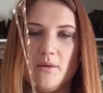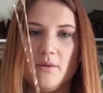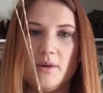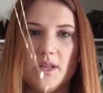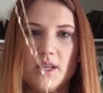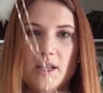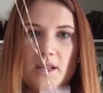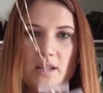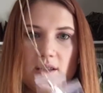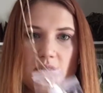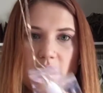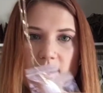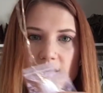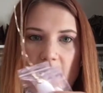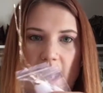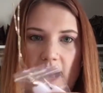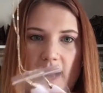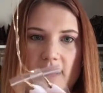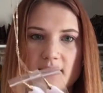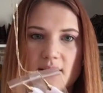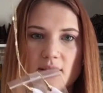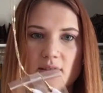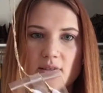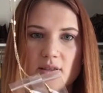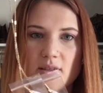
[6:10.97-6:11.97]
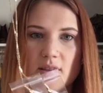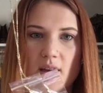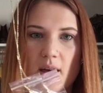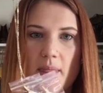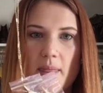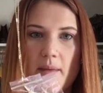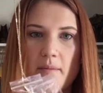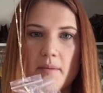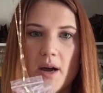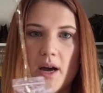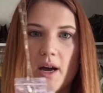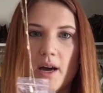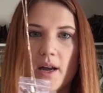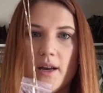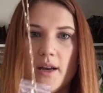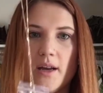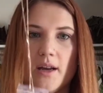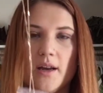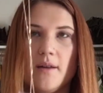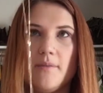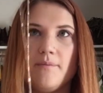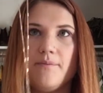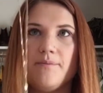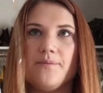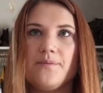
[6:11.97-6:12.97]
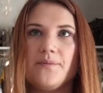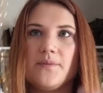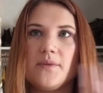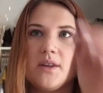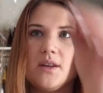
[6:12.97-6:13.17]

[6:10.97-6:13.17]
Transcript: with little tassels on the bottom.